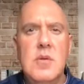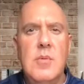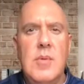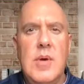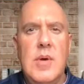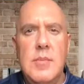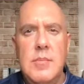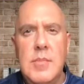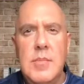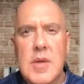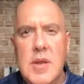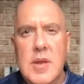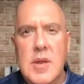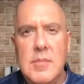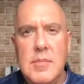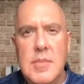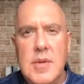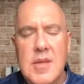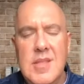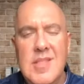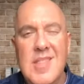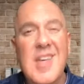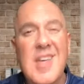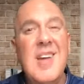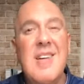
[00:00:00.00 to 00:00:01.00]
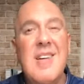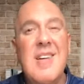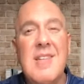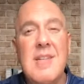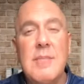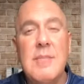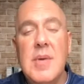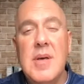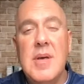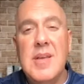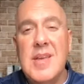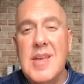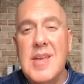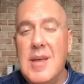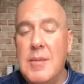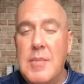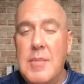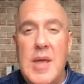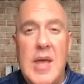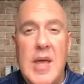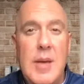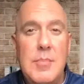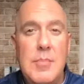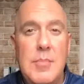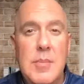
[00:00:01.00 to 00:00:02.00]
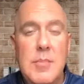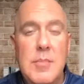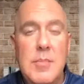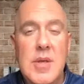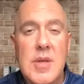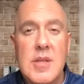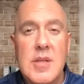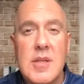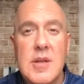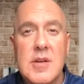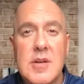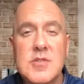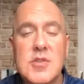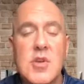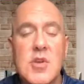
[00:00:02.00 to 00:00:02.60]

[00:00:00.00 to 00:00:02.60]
You want to meet me there? I'm like, I'm happy to meet you there.